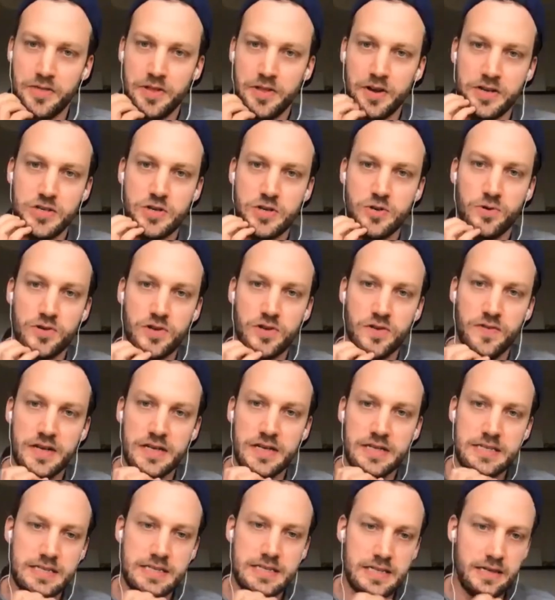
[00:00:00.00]
they're sort of
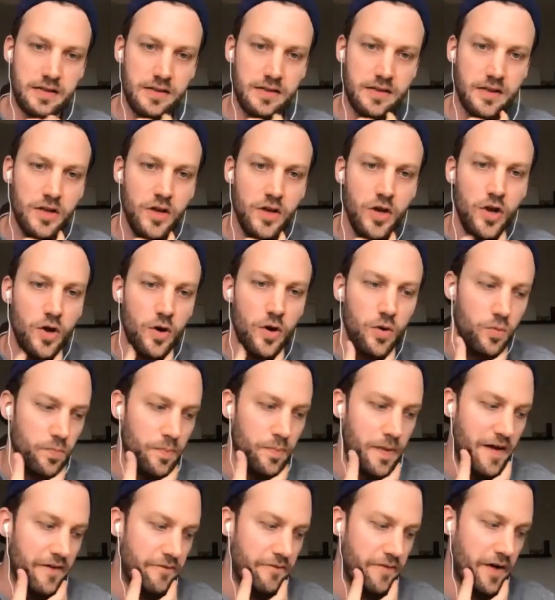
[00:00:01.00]
it's still
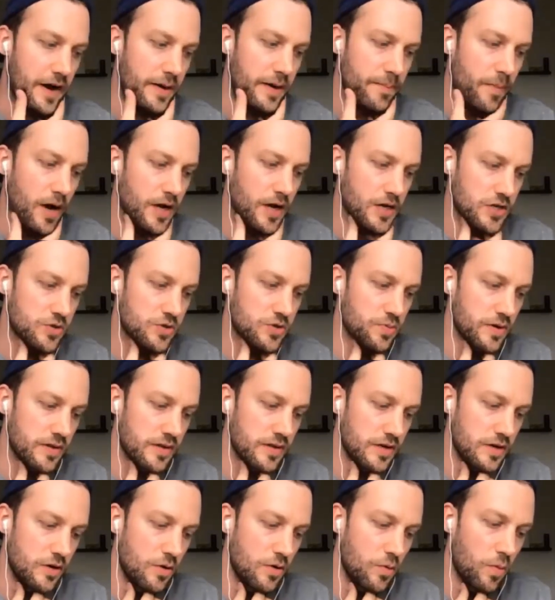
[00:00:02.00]
met very much
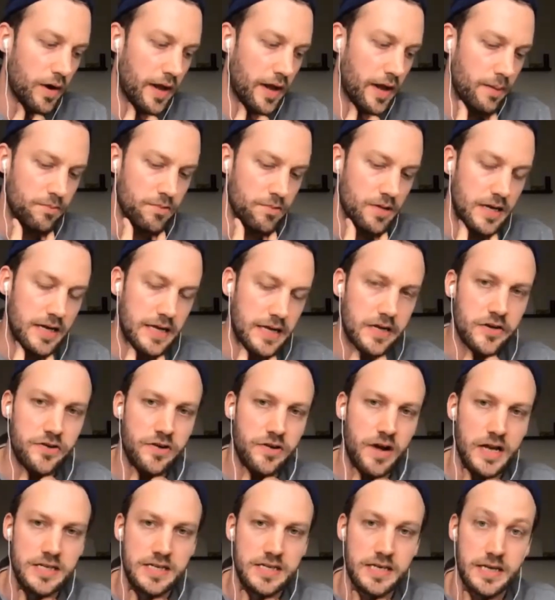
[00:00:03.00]
with you know what I'm really
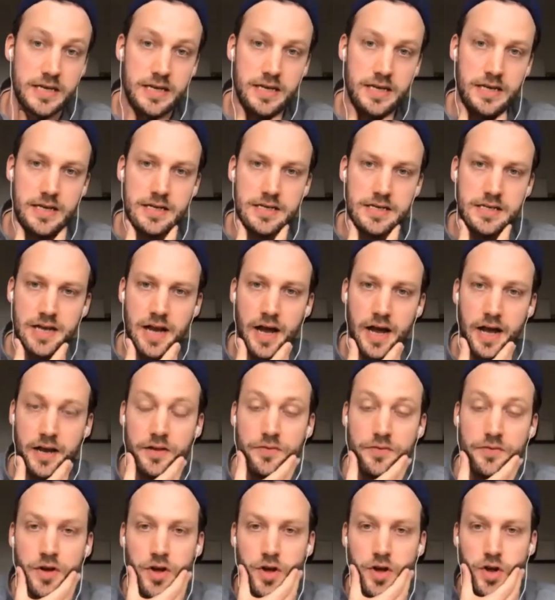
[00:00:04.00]
interested in is kind
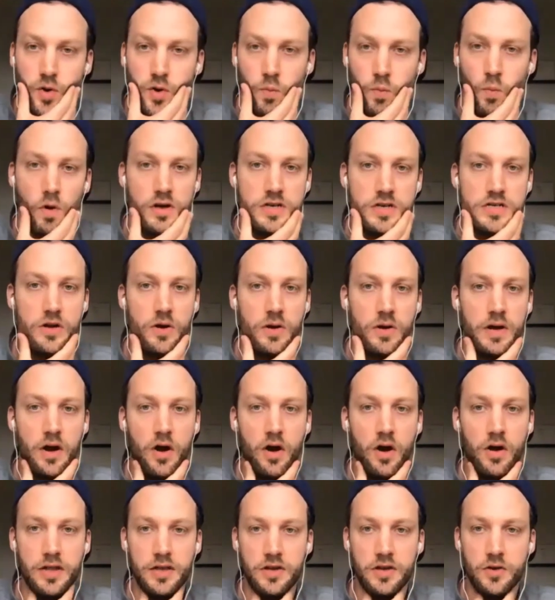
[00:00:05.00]
of what's going
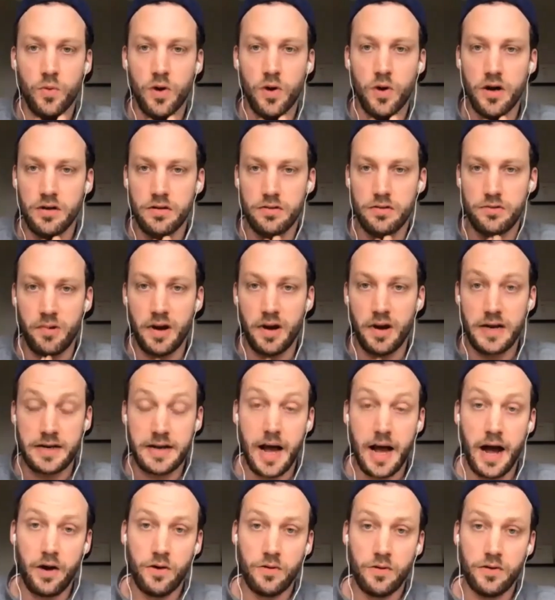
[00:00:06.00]
on in the world right
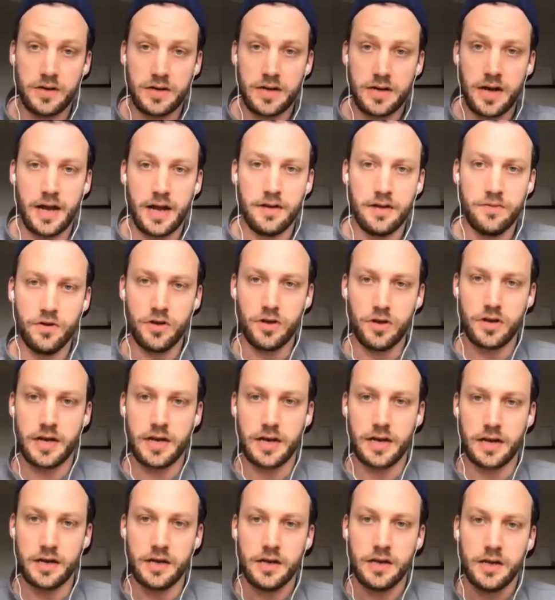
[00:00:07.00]
now and kind of
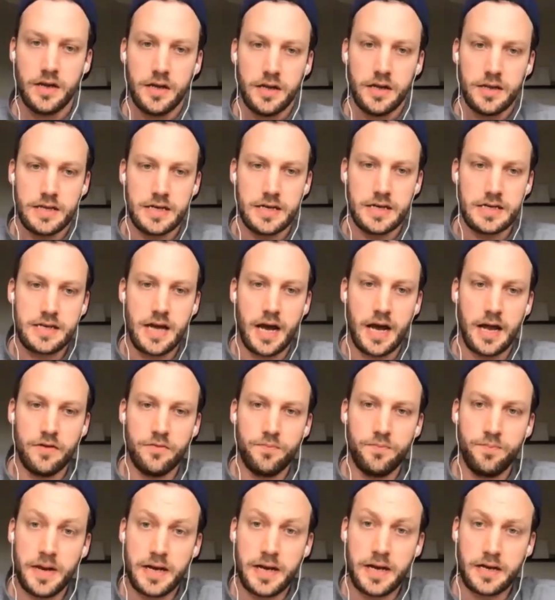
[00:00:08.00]
looking at these kind
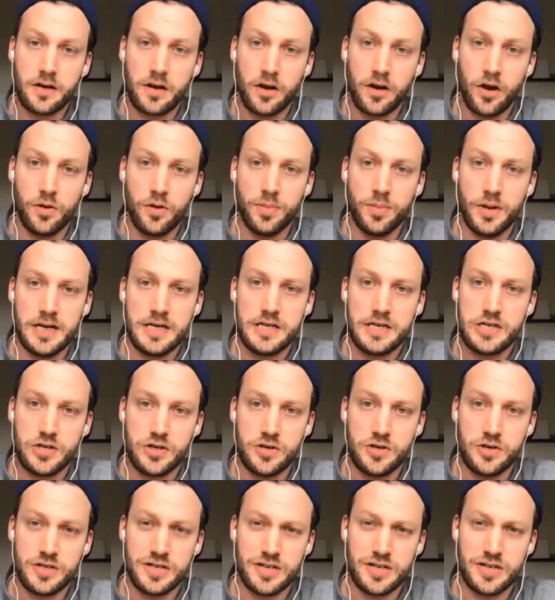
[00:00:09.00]
of big global
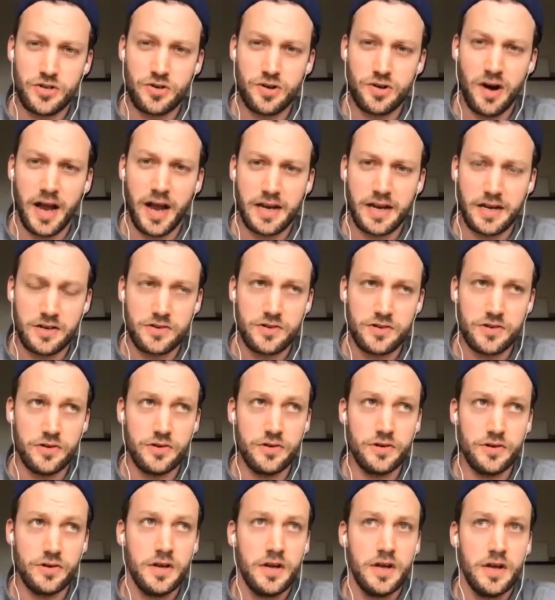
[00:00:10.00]
issues and trying
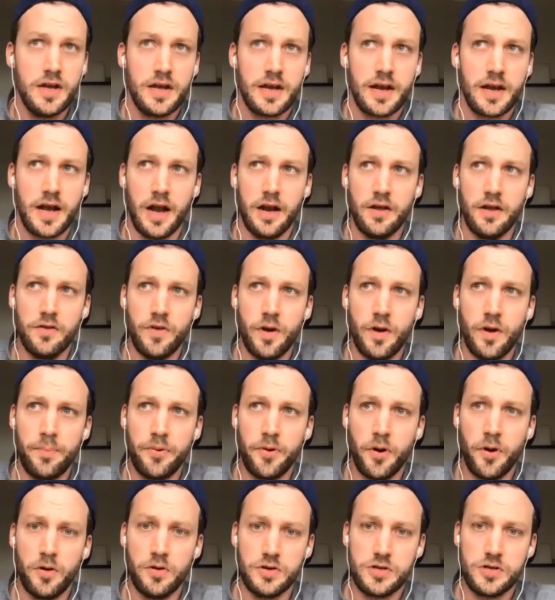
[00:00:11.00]
to kind of
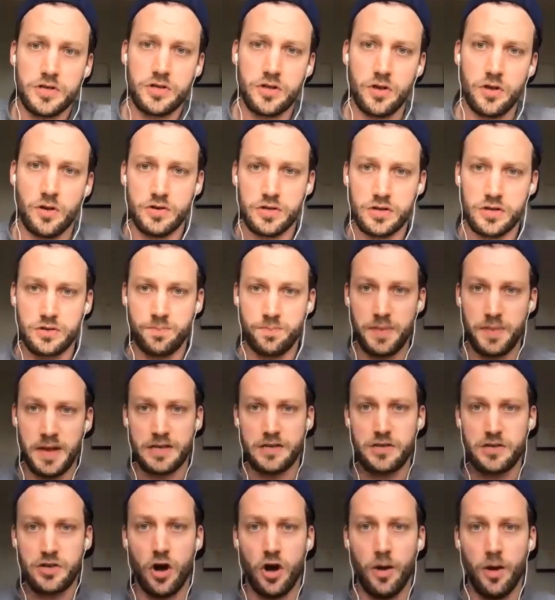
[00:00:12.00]
approach those
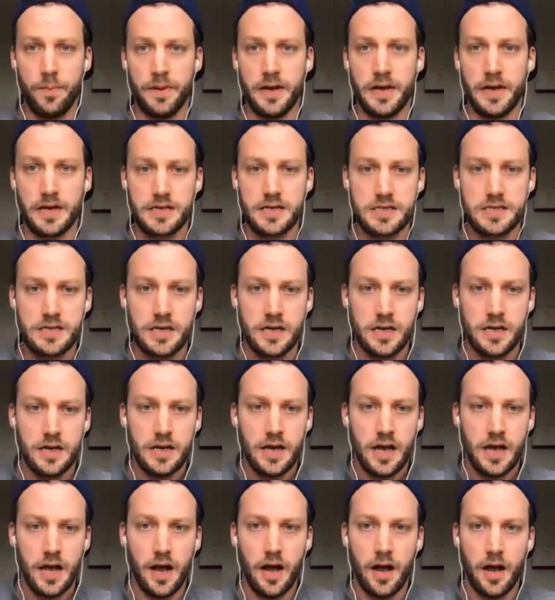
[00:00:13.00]
big topics
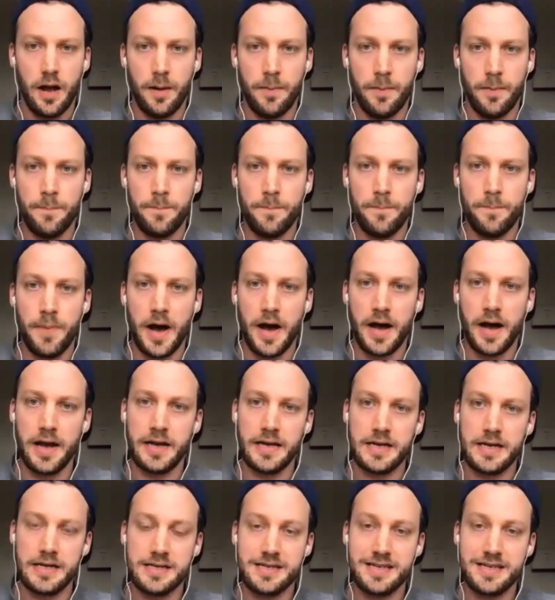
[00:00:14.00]
um,
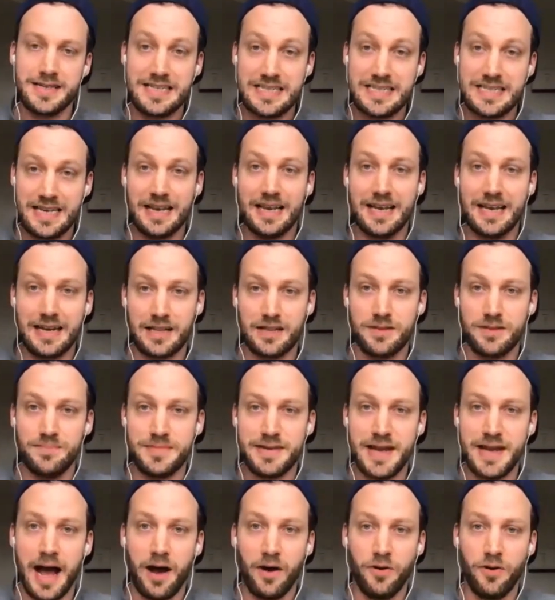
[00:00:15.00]
by distilling them
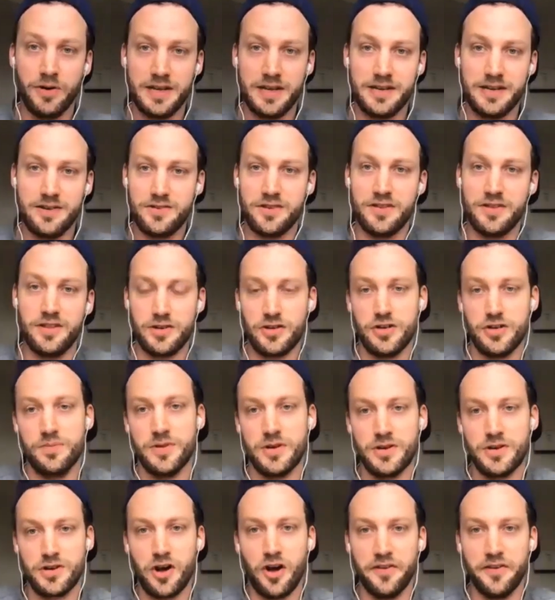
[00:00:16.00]
down into the
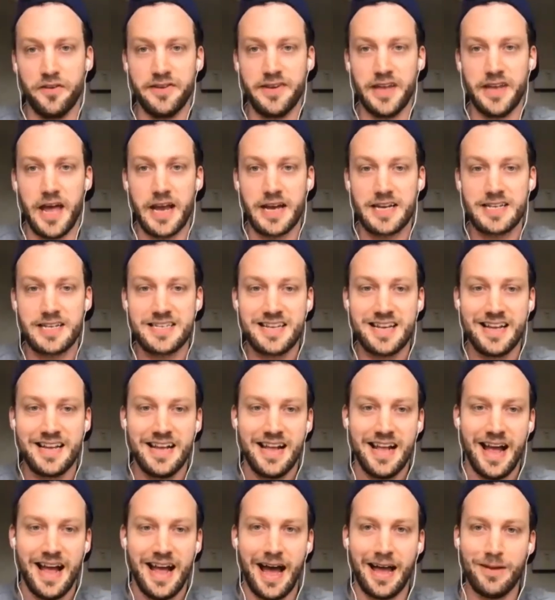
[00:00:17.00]
human context
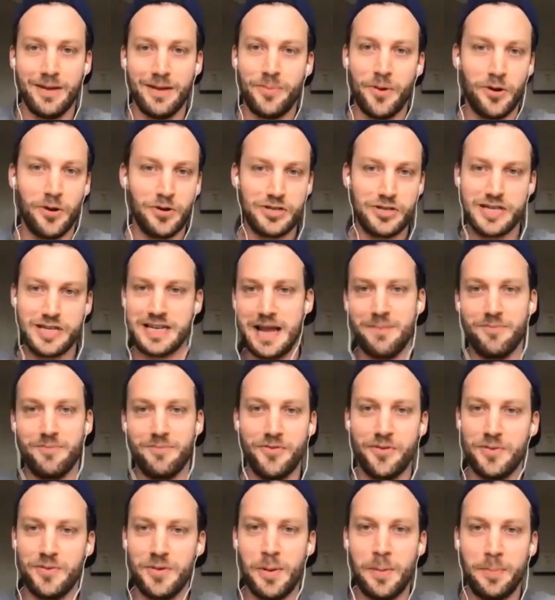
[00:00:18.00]
mm-hmm. and approaching them
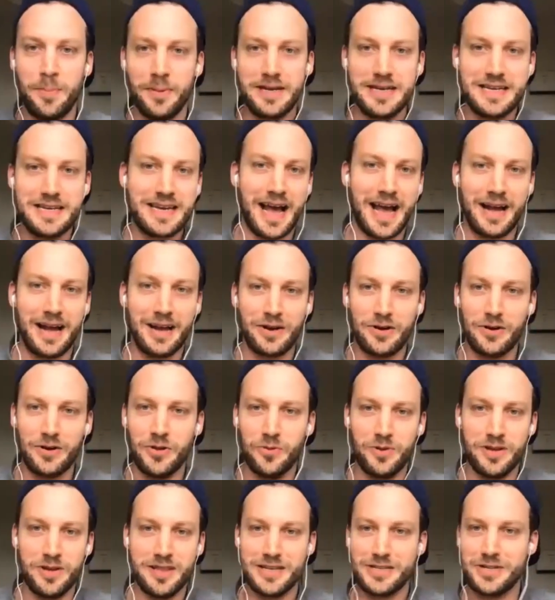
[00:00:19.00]
from an oblique
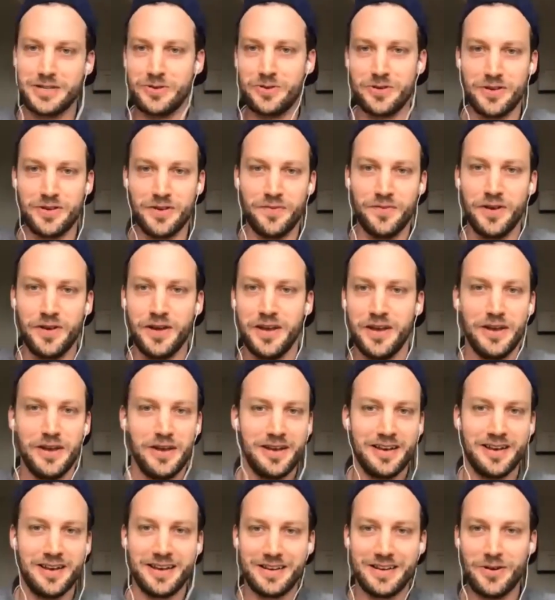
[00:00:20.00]
angle with a sort of
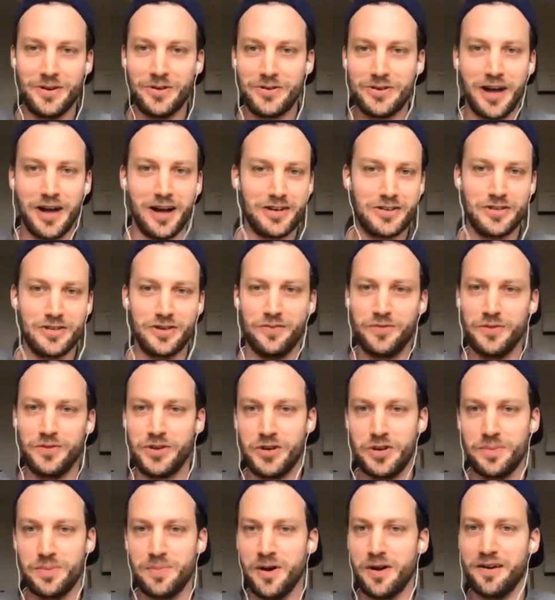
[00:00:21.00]
you know touch of
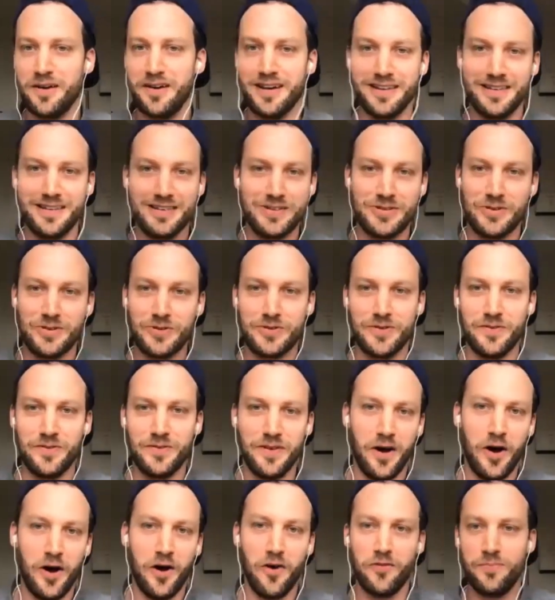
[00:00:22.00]
humor and sort of
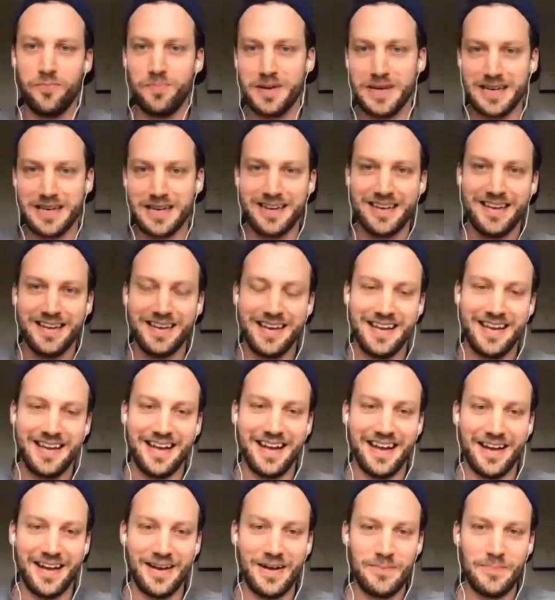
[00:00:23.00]
offbeat
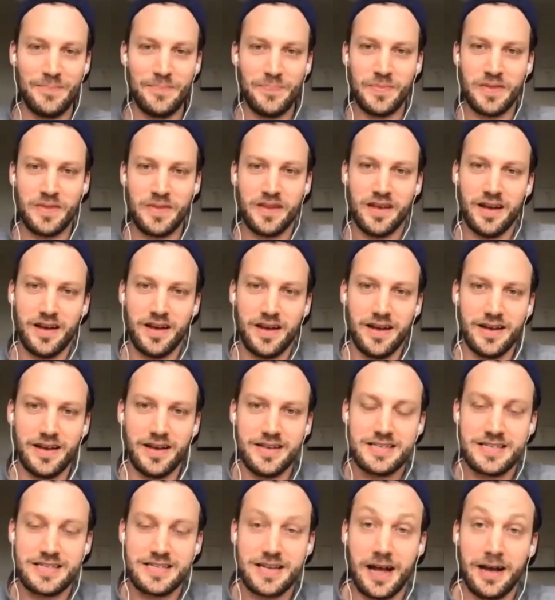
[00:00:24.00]
um, uh,
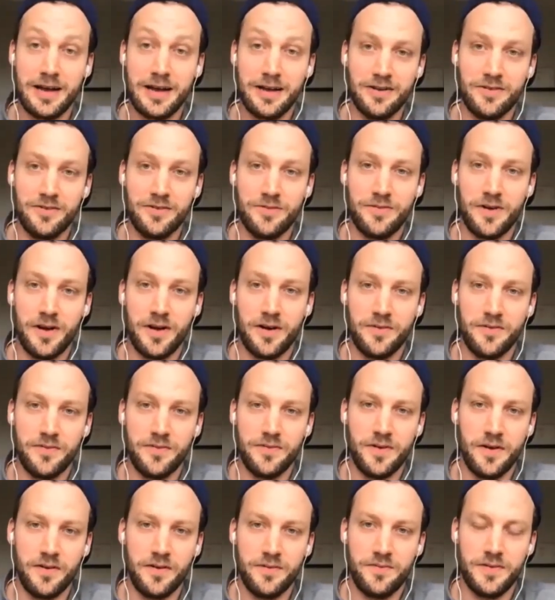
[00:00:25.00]
style of, of,
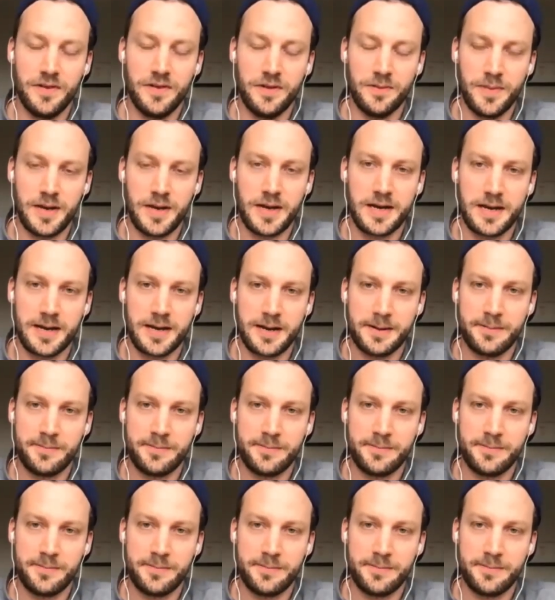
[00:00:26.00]
of filmmaking.